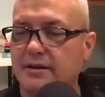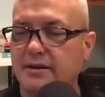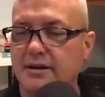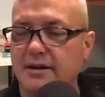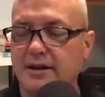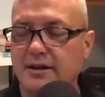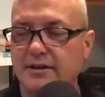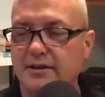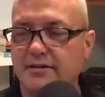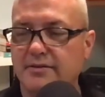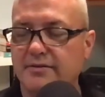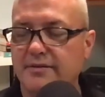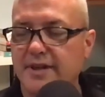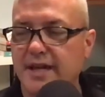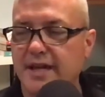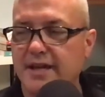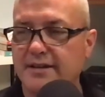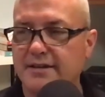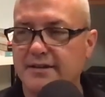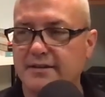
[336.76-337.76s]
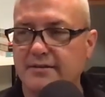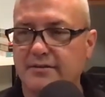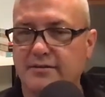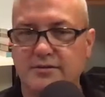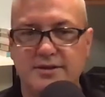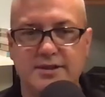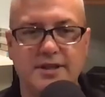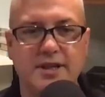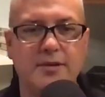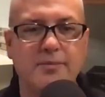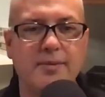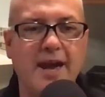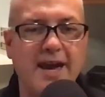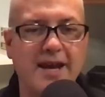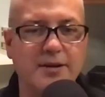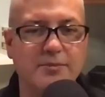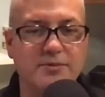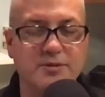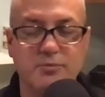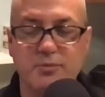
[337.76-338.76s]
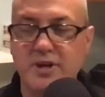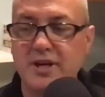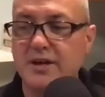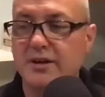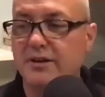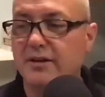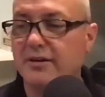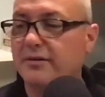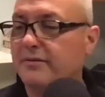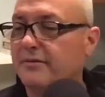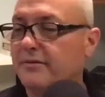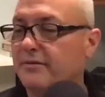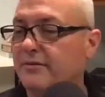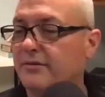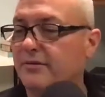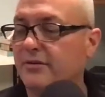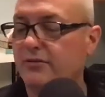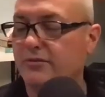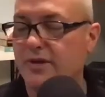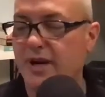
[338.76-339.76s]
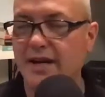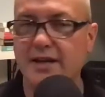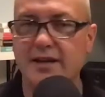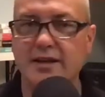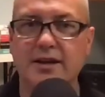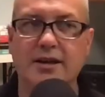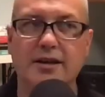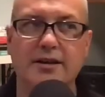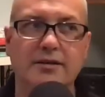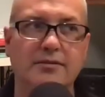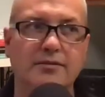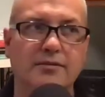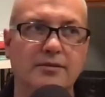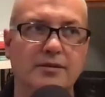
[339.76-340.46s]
I love that Sam Adams Beer created a